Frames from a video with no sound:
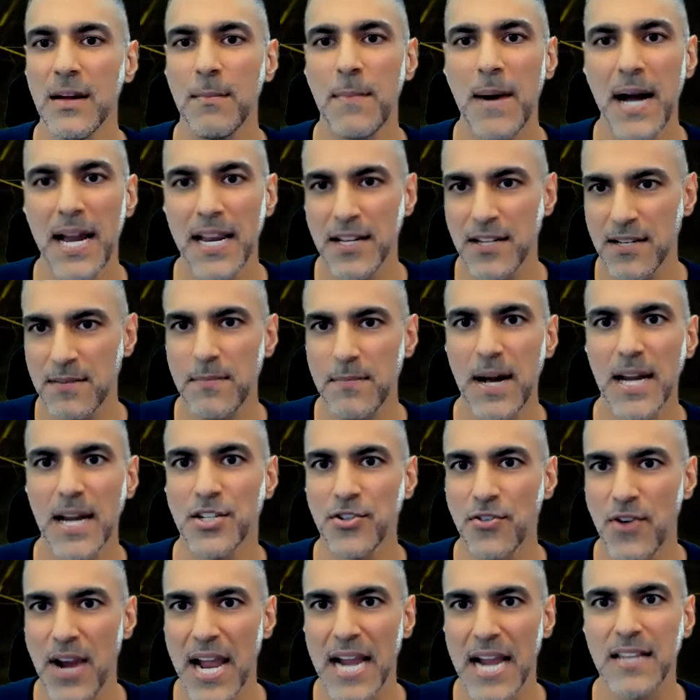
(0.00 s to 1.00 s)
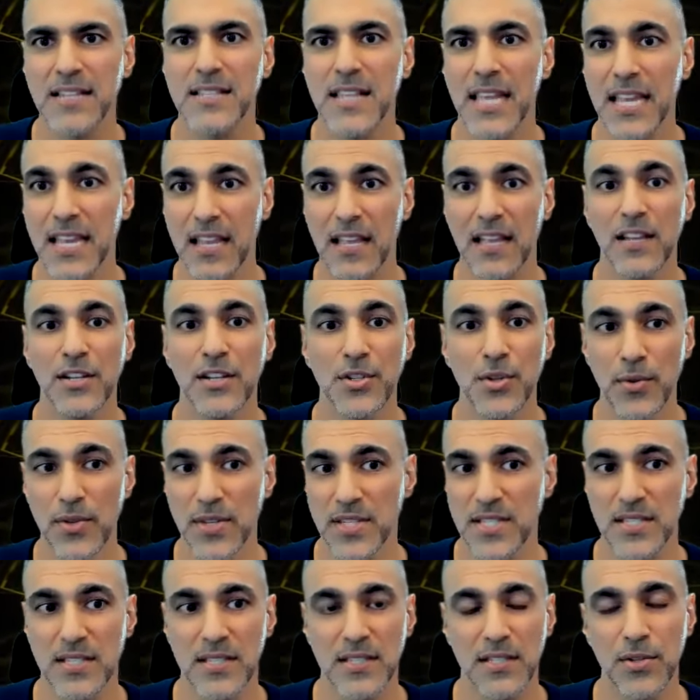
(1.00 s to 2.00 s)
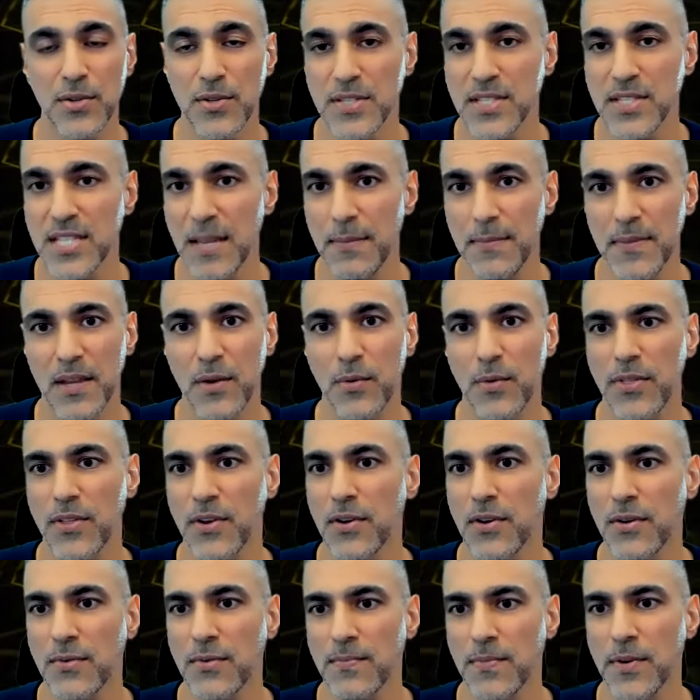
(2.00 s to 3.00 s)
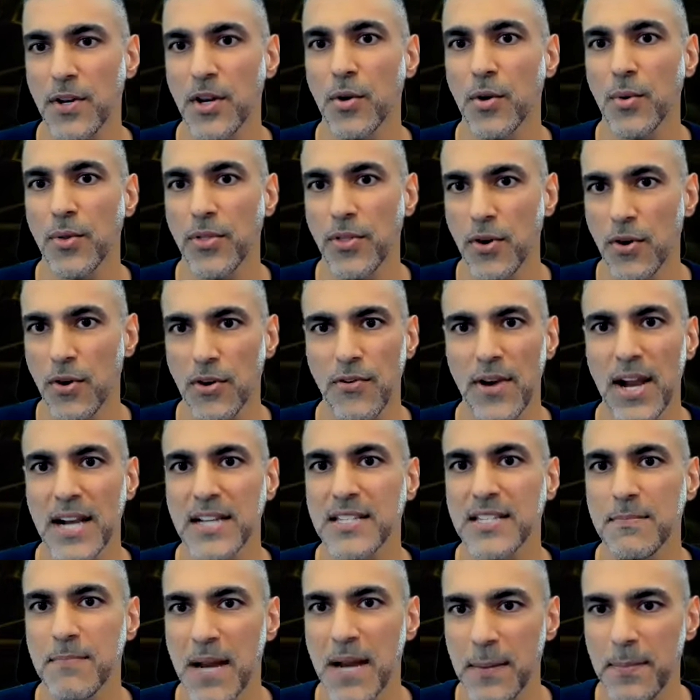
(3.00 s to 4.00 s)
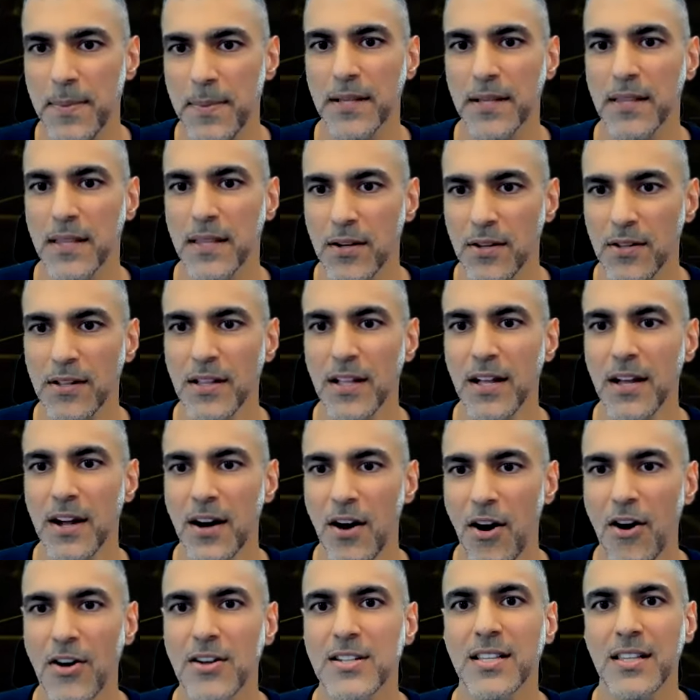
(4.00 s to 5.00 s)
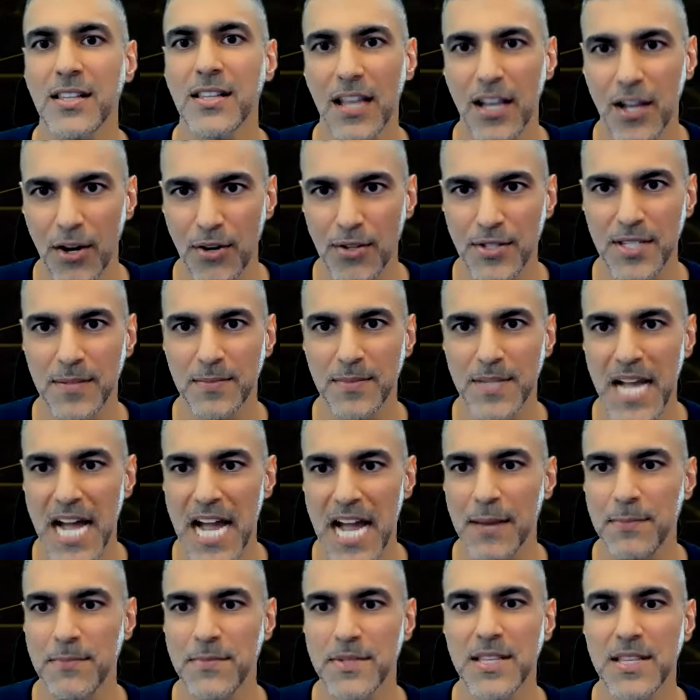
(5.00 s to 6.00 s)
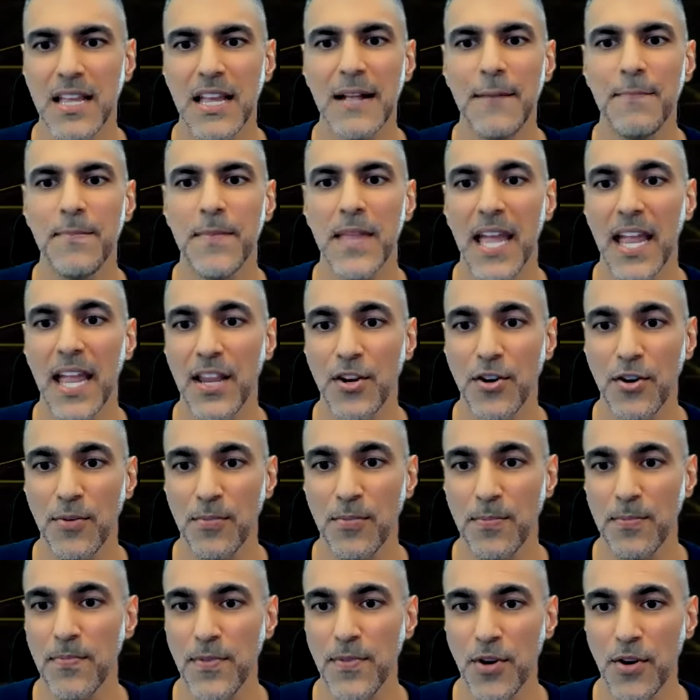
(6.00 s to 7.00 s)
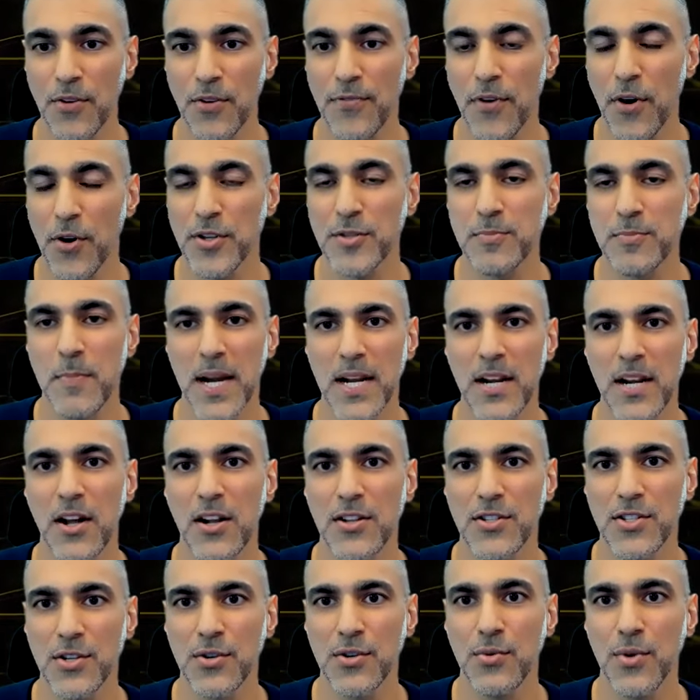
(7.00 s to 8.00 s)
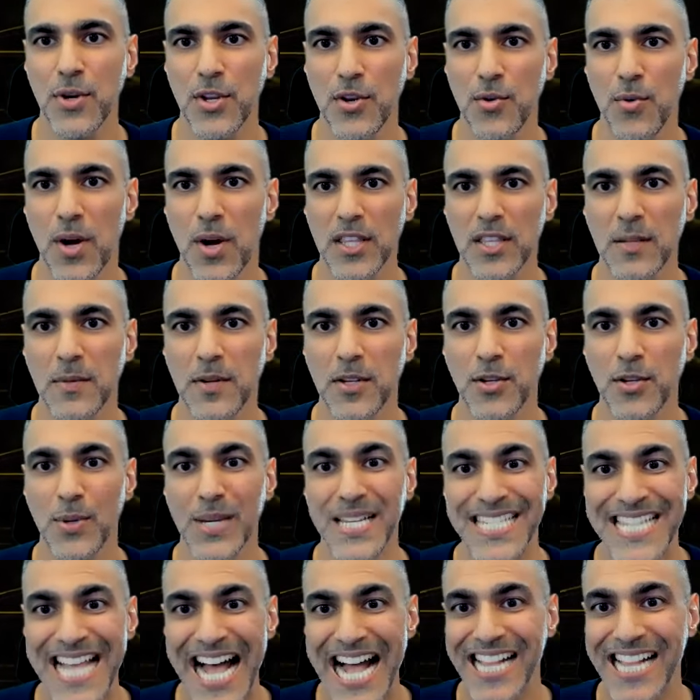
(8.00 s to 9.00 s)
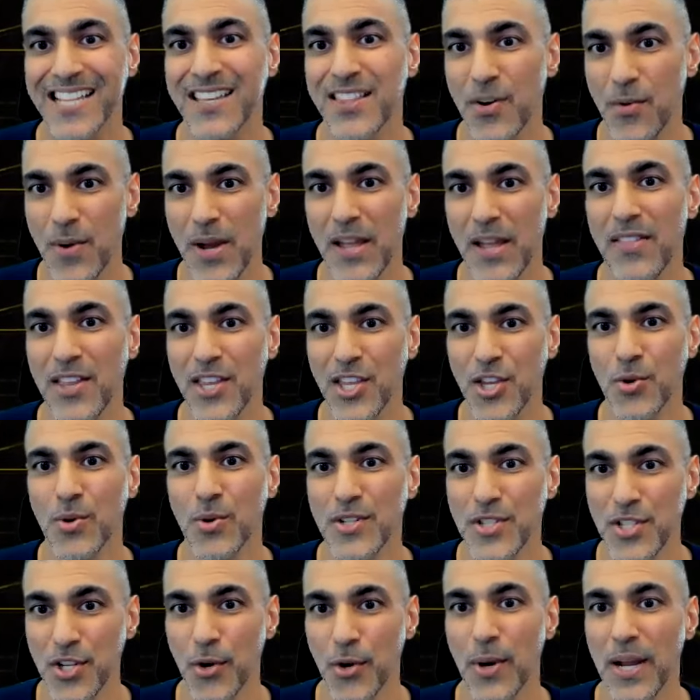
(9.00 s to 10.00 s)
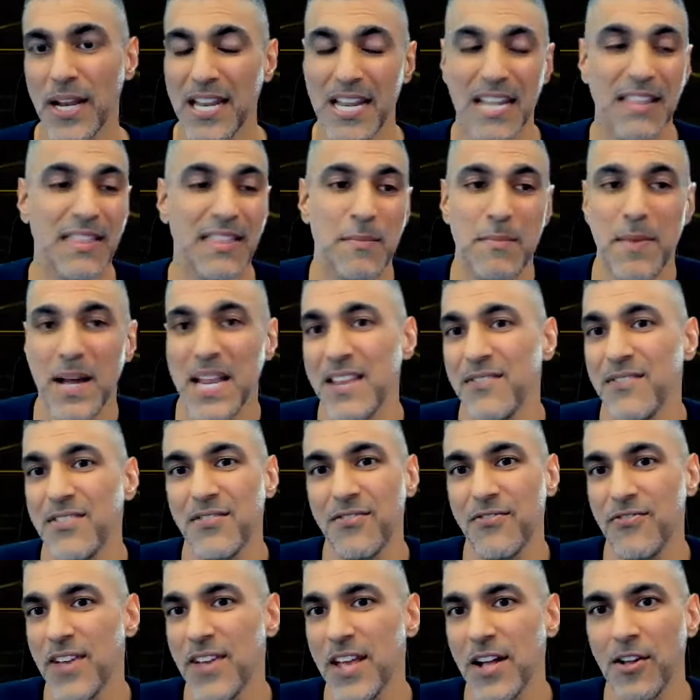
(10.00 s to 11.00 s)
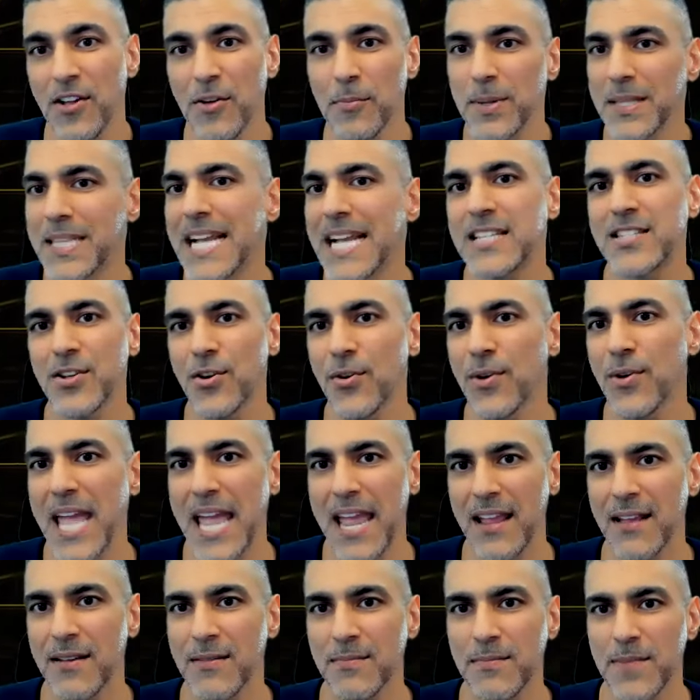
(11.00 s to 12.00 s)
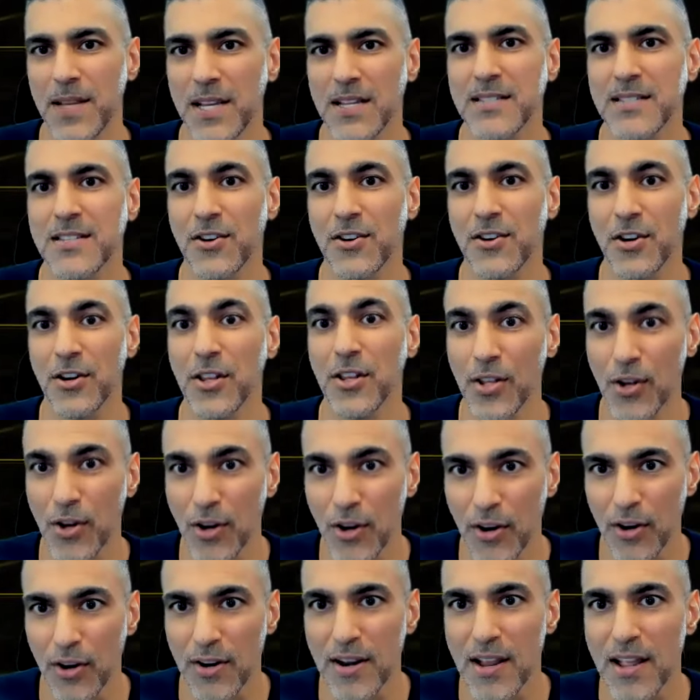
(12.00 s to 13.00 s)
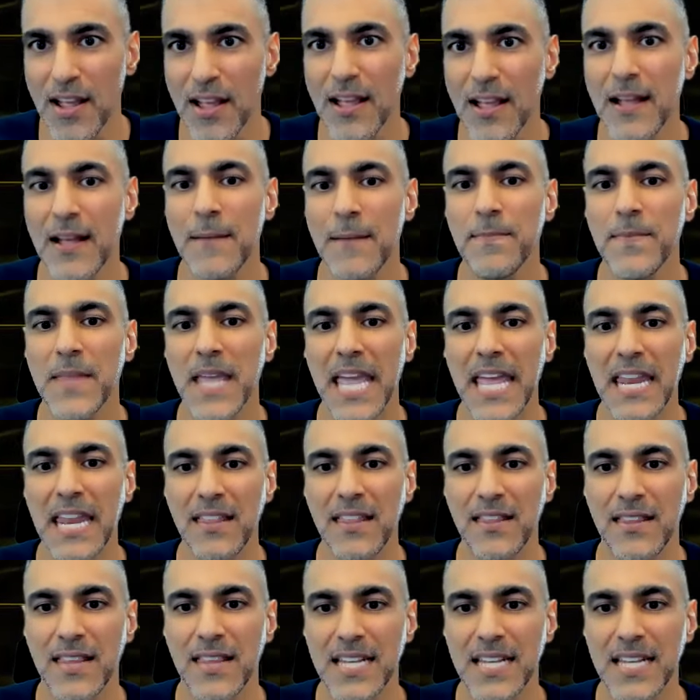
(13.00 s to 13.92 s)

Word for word: my my directs like do this do the same thing with your you know with your directs it might be a little hard to let go sometimes and your your folks might not do what you want them to do exactly the way that you would do it and they might even fail but that's okay because they're going to learn and then